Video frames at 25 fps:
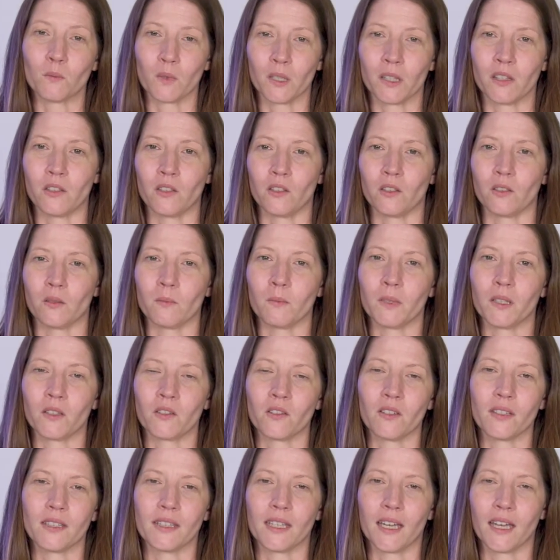with you,
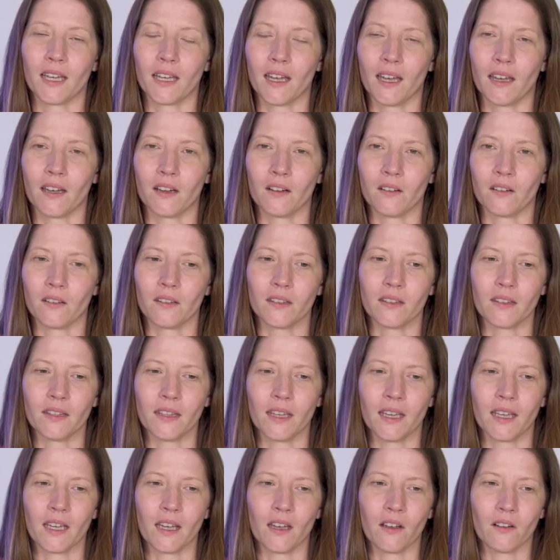because they are
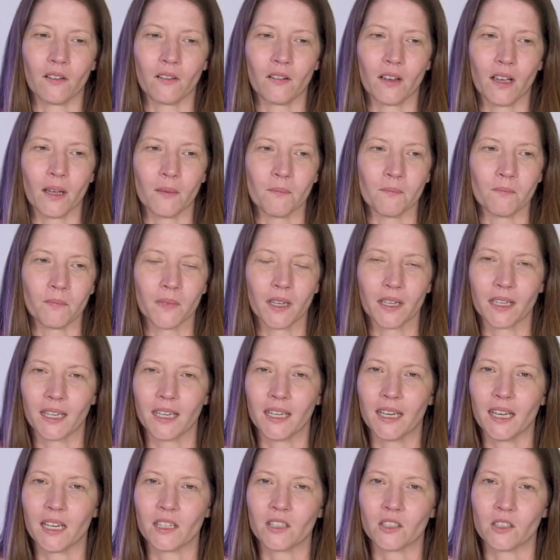a
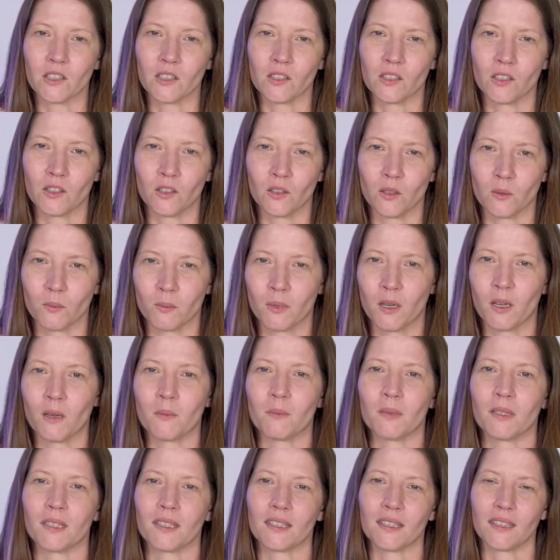connection to your
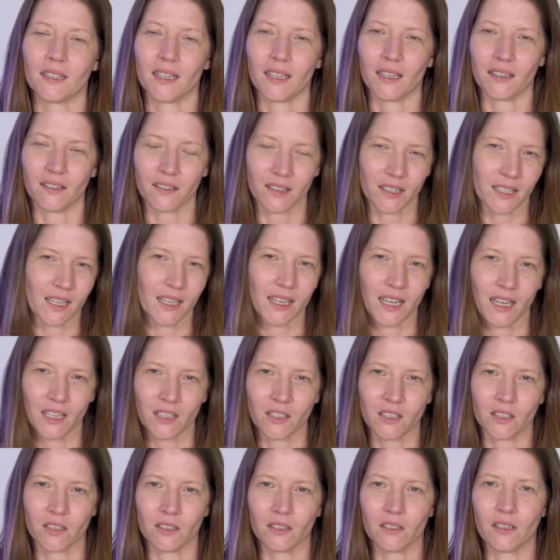purpose. They are a
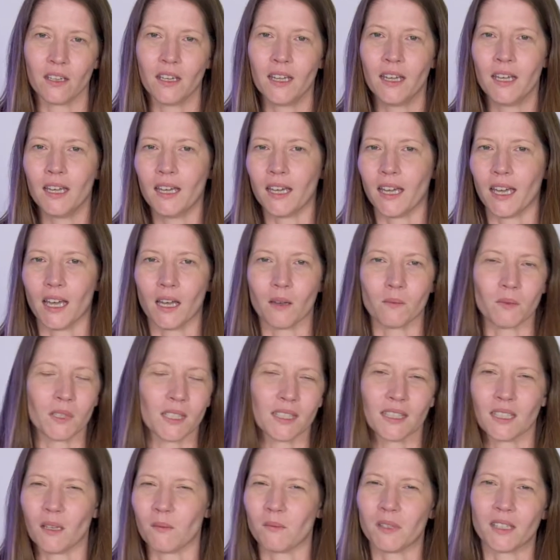connection to
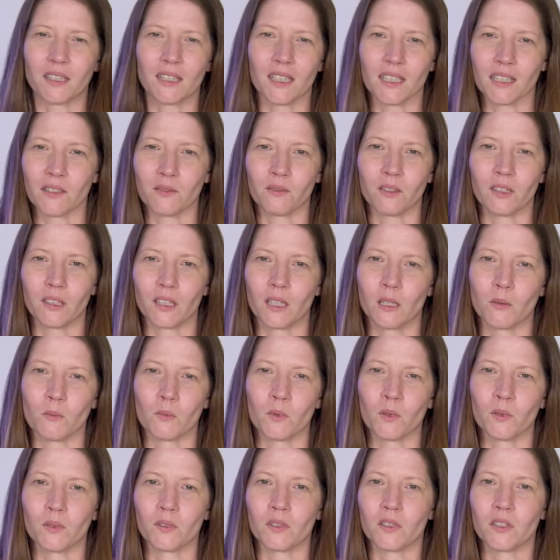something that's really
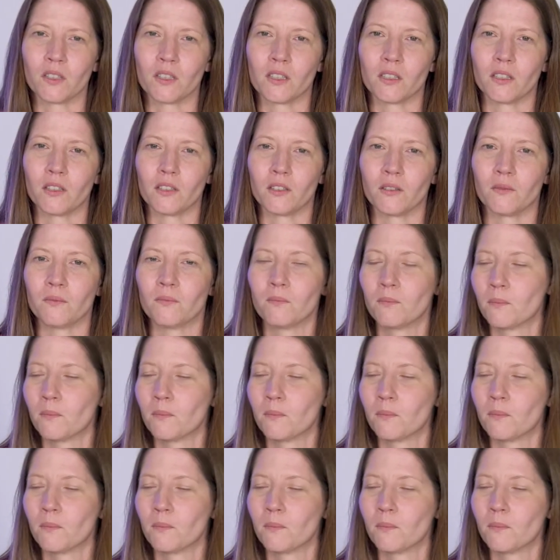important to you.